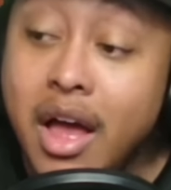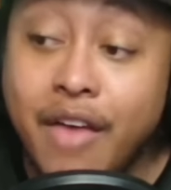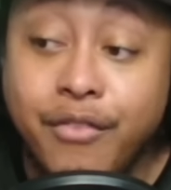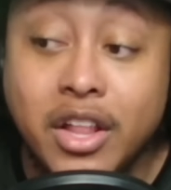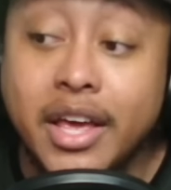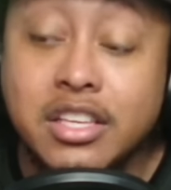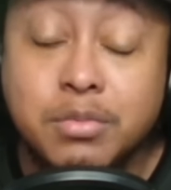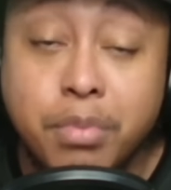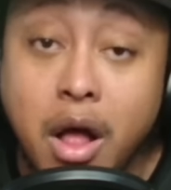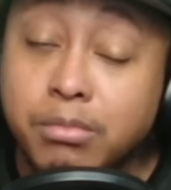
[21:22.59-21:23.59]
I feel like his
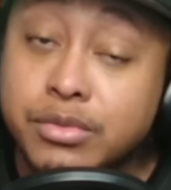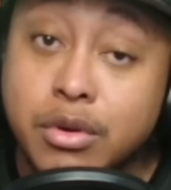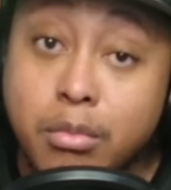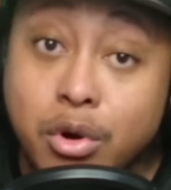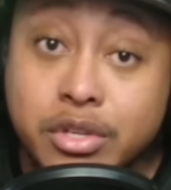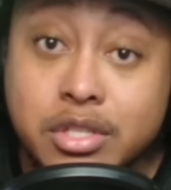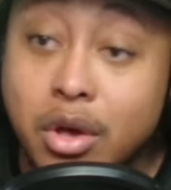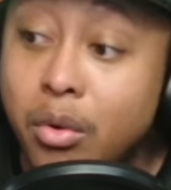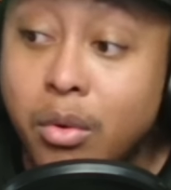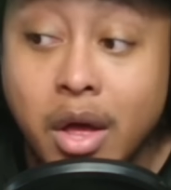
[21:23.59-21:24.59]
problems are more
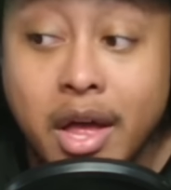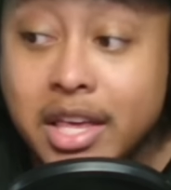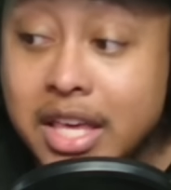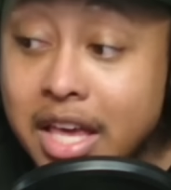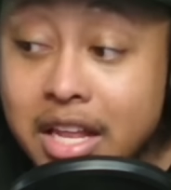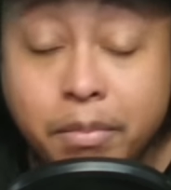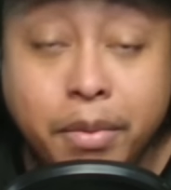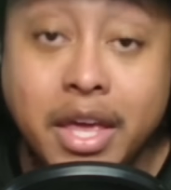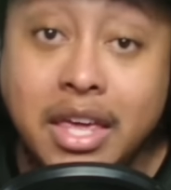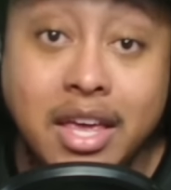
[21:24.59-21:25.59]
so Kenny
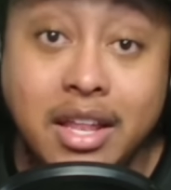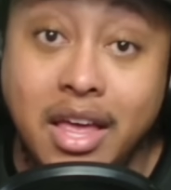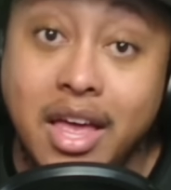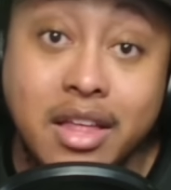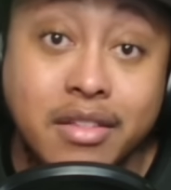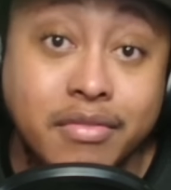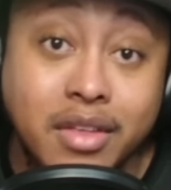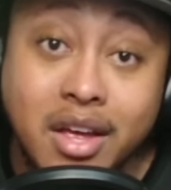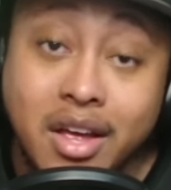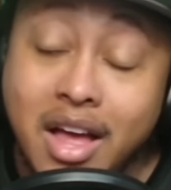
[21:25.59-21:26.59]
Pickett and
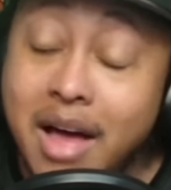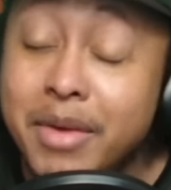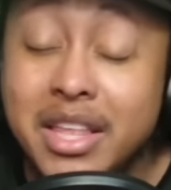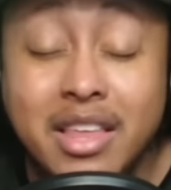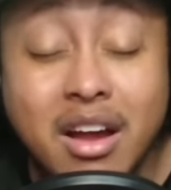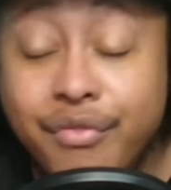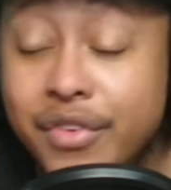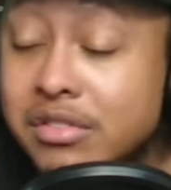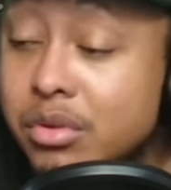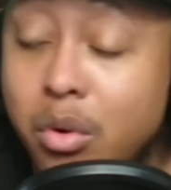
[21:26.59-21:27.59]
I mean, their
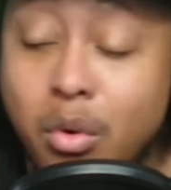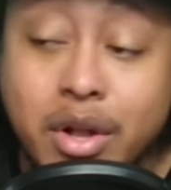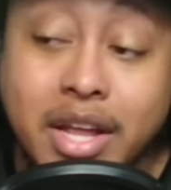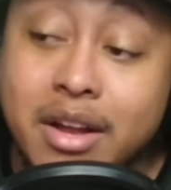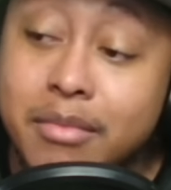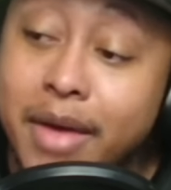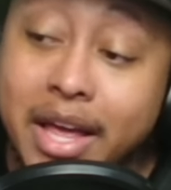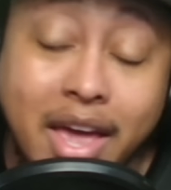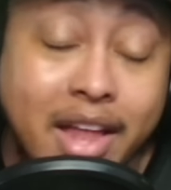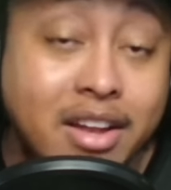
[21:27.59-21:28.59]
offensive coordinator,
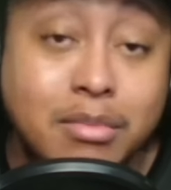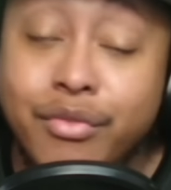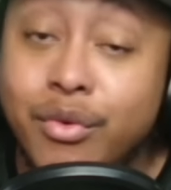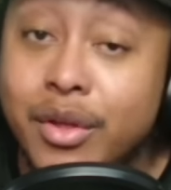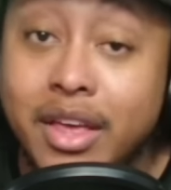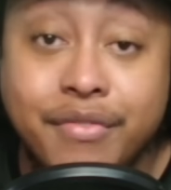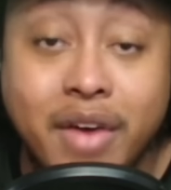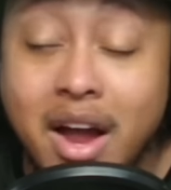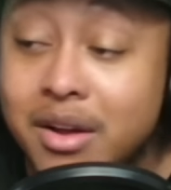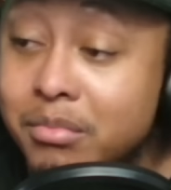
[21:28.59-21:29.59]
Matt Canada, before they
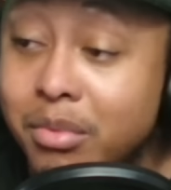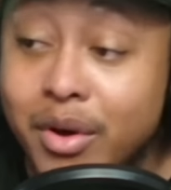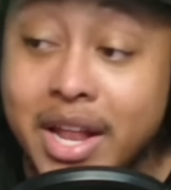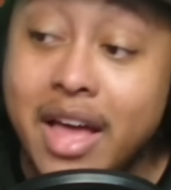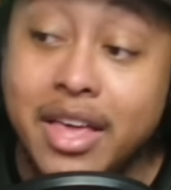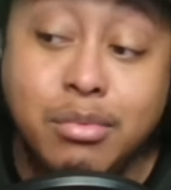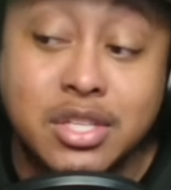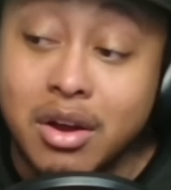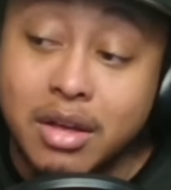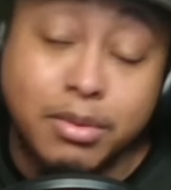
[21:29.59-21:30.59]
fired him, boy, that he was
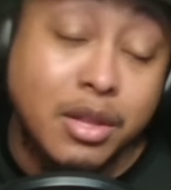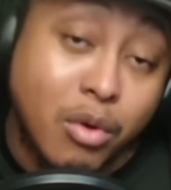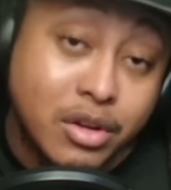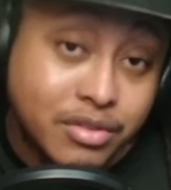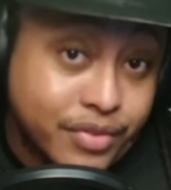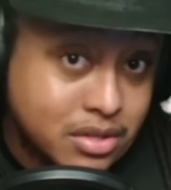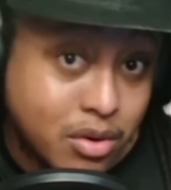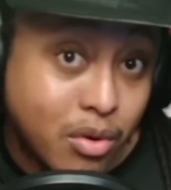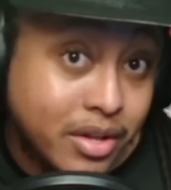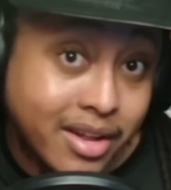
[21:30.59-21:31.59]
arguably the worst offensive
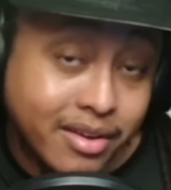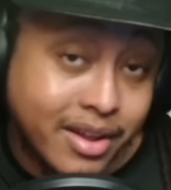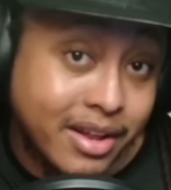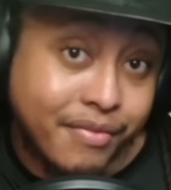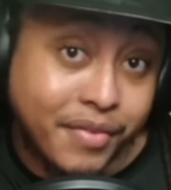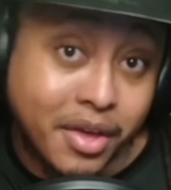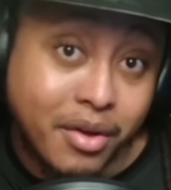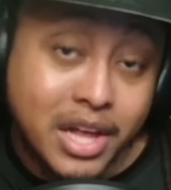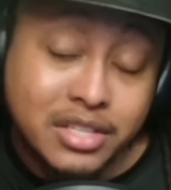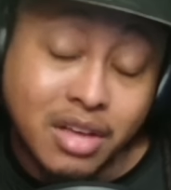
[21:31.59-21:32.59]
coordinator in NFL.
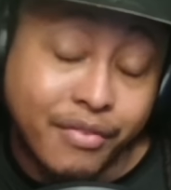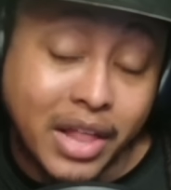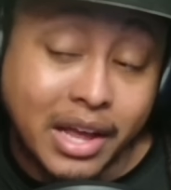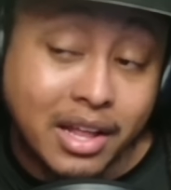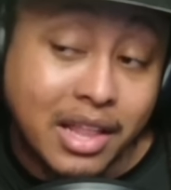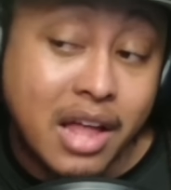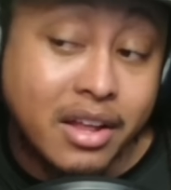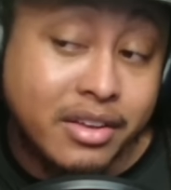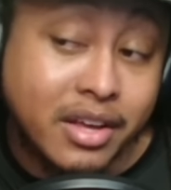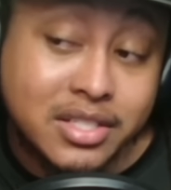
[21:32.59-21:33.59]
So I feel like a lot
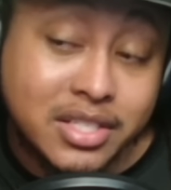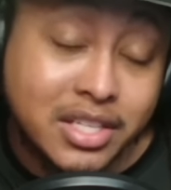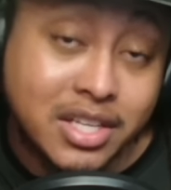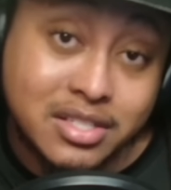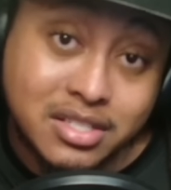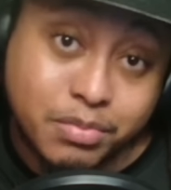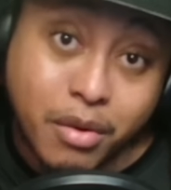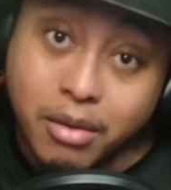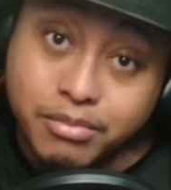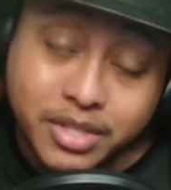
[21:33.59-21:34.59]
of Diontae Johnson's
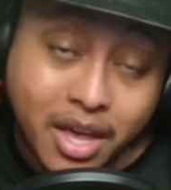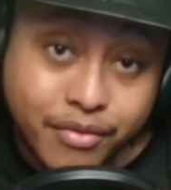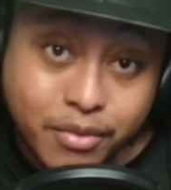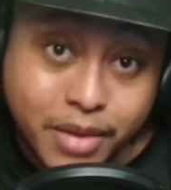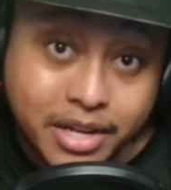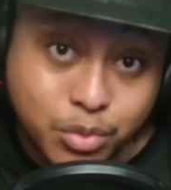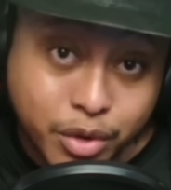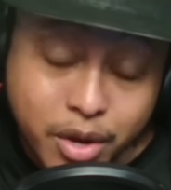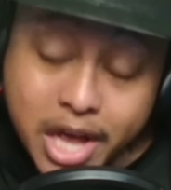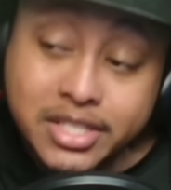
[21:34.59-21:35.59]
problems came from that as
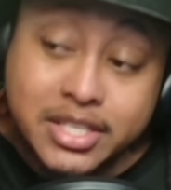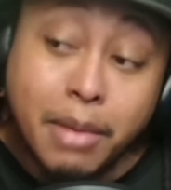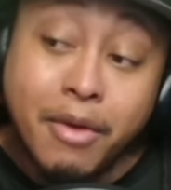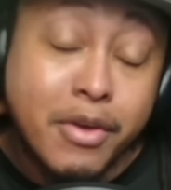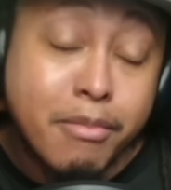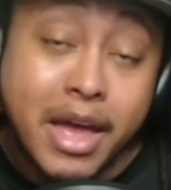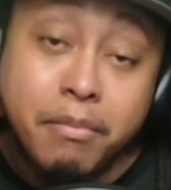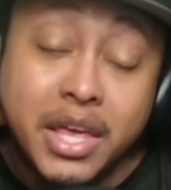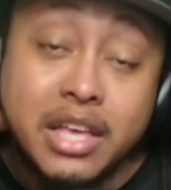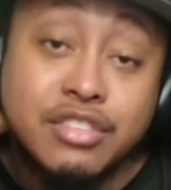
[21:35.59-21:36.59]
well. Some of it may
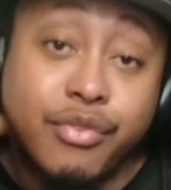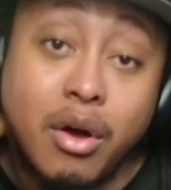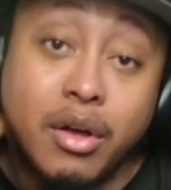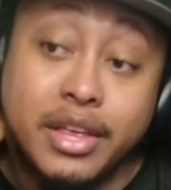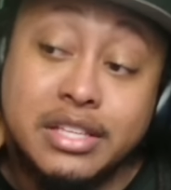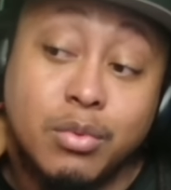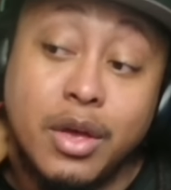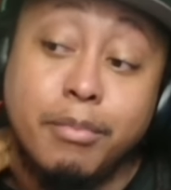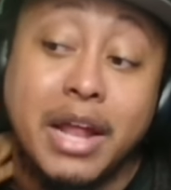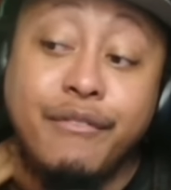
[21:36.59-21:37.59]
be his fault as
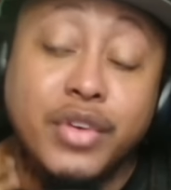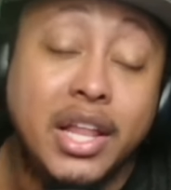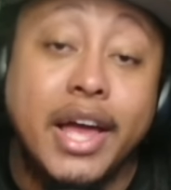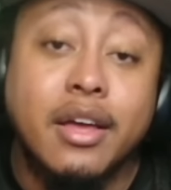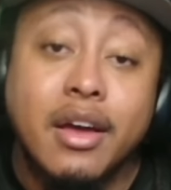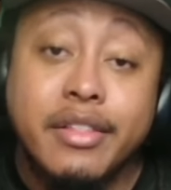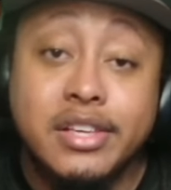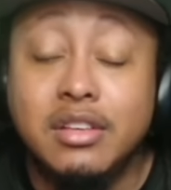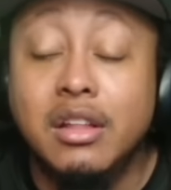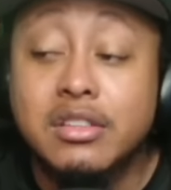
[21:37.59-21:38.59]
well, but I feel like the
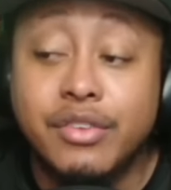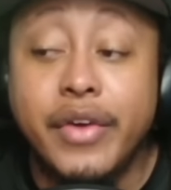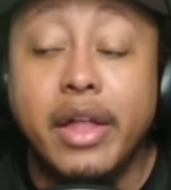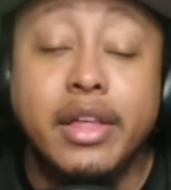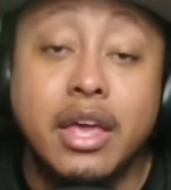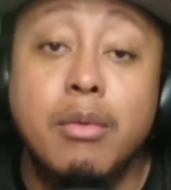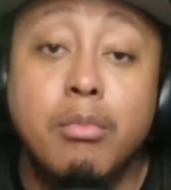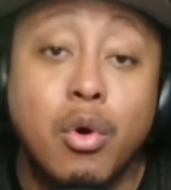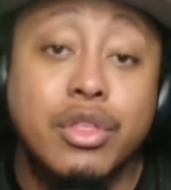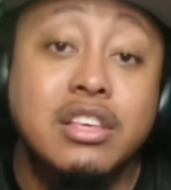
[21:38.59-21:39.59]
Steelers are failing him
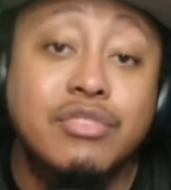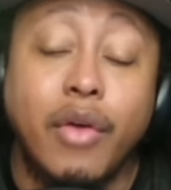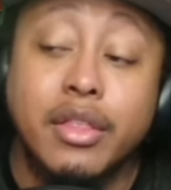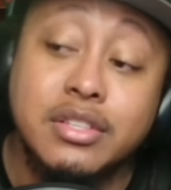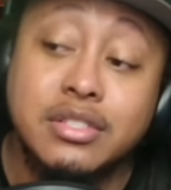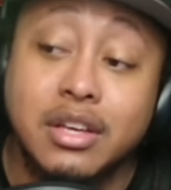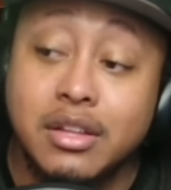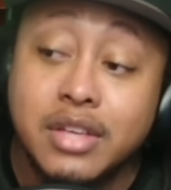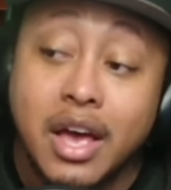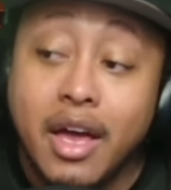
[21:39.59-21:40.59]
more than he's failing the
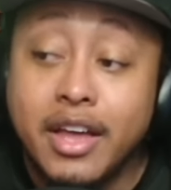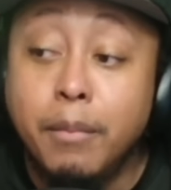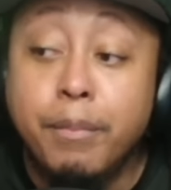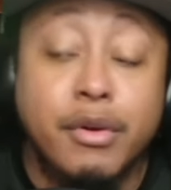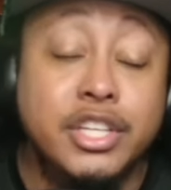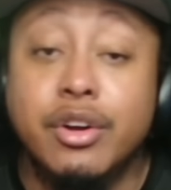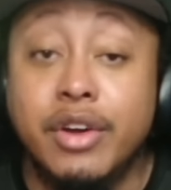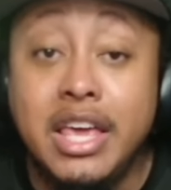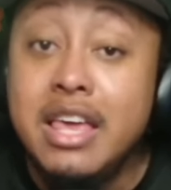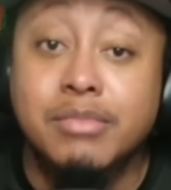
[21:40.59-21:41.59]
Steelers. And I'm pretty sure
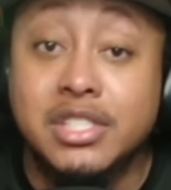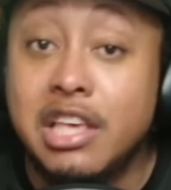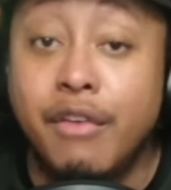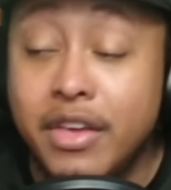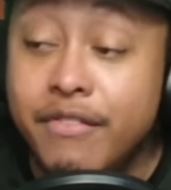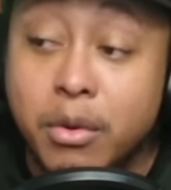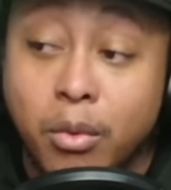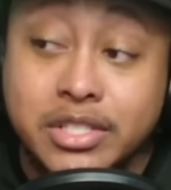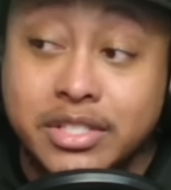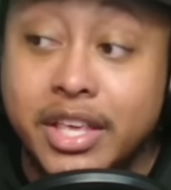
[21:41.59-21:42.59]
he himself even
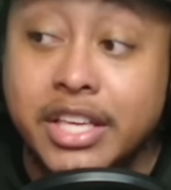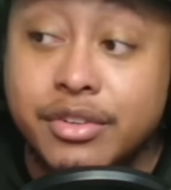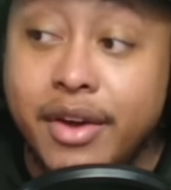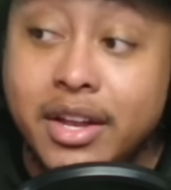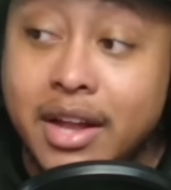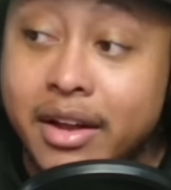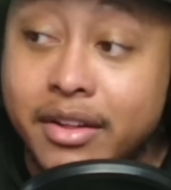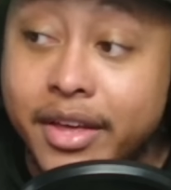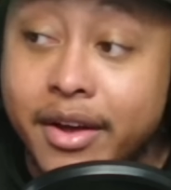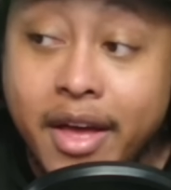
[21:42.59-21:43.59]
wants to get traded out of
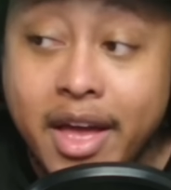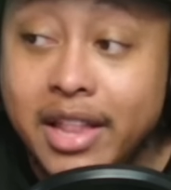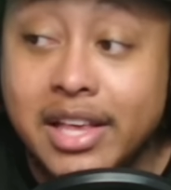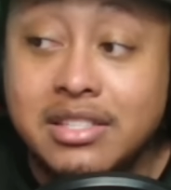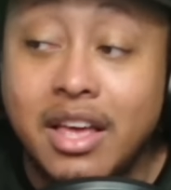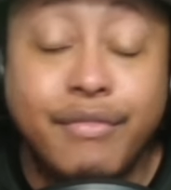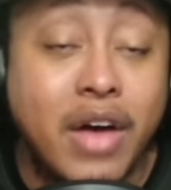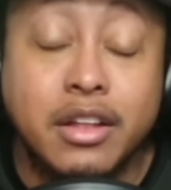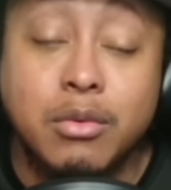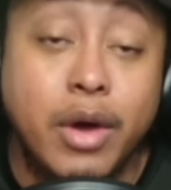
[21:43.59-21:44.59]
there unless they
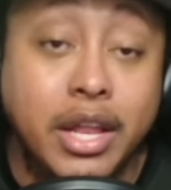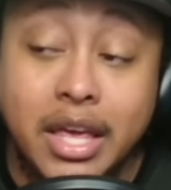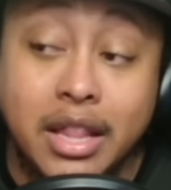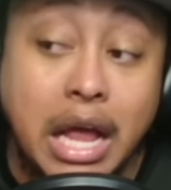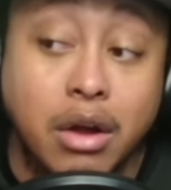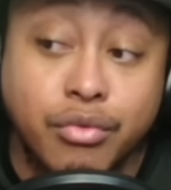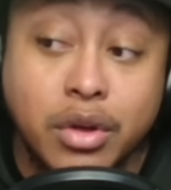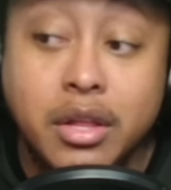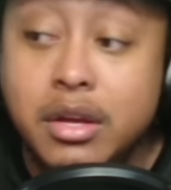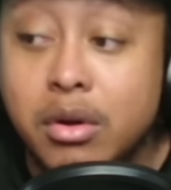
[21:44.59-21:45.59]
find a way to get like a
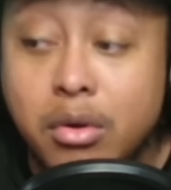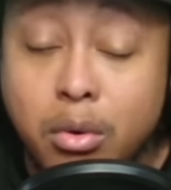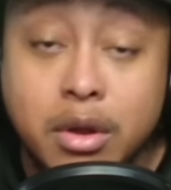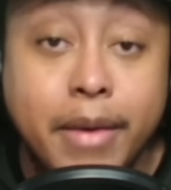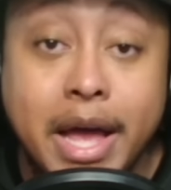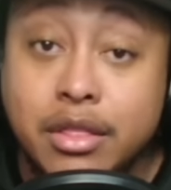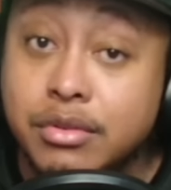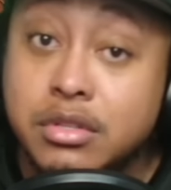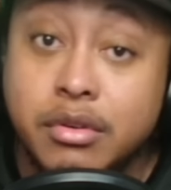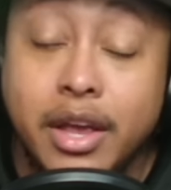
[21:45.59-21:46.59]
really good quarterback
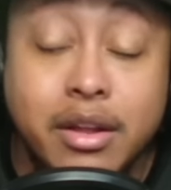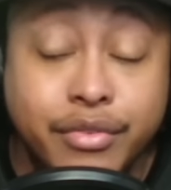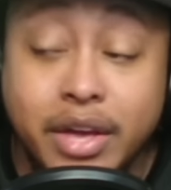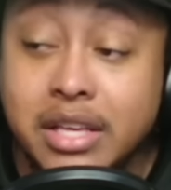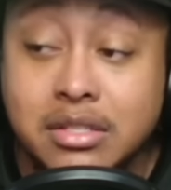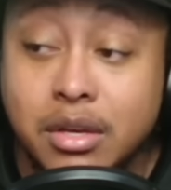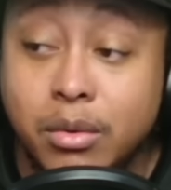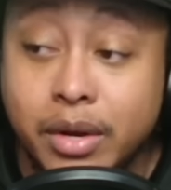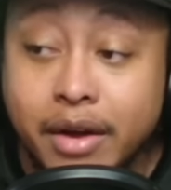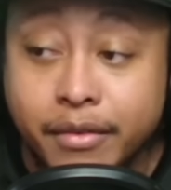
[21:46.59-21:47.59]
through trade or free agency or
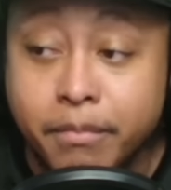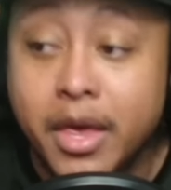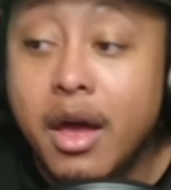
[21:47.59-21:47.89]
whatever.